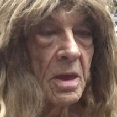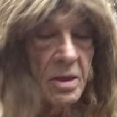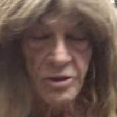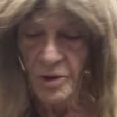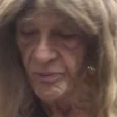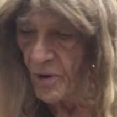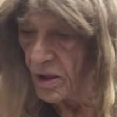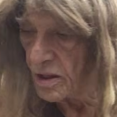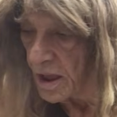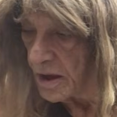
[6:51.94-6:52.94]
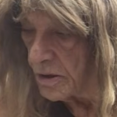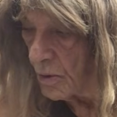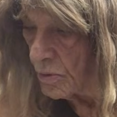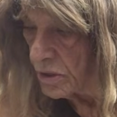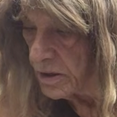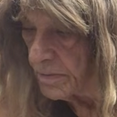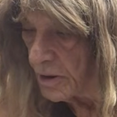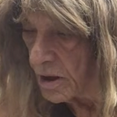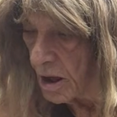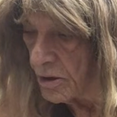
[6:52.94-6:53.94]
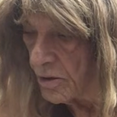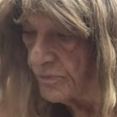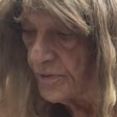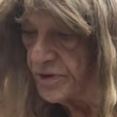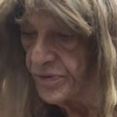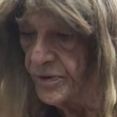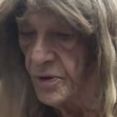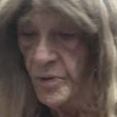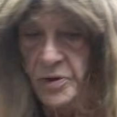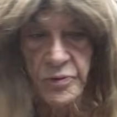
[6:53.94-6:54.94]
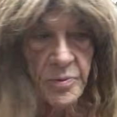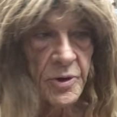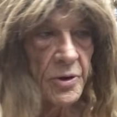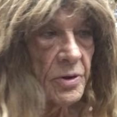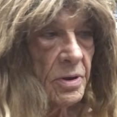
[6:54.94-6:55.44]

There's a fault line only about 150 feet away from here.